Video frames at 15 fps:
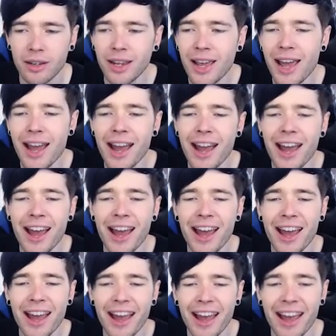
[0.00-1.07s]

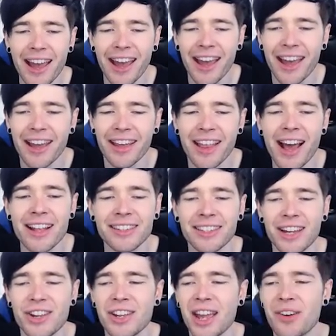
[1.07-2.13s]
Yay! That's
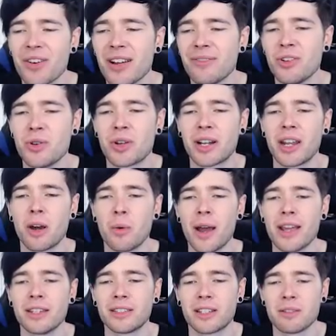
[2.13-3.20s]
how you get rid of nuclear
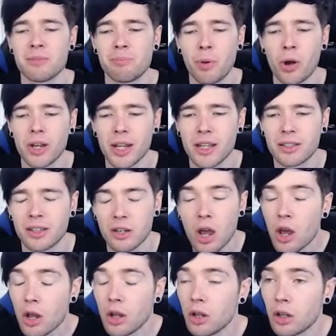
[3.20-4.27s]
waste and bodies and...
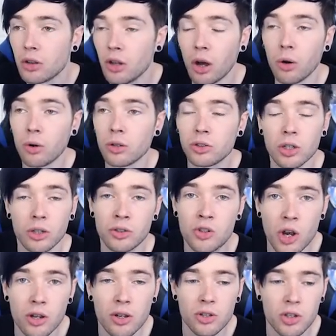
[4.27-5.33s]
No, ju
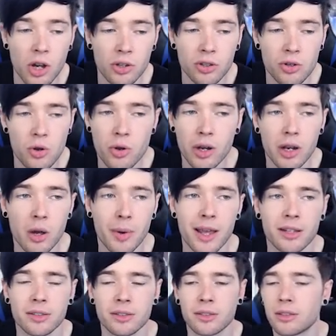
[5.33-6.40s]
ju just nuclear
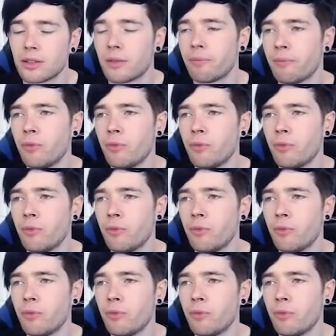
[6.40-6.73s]
waste.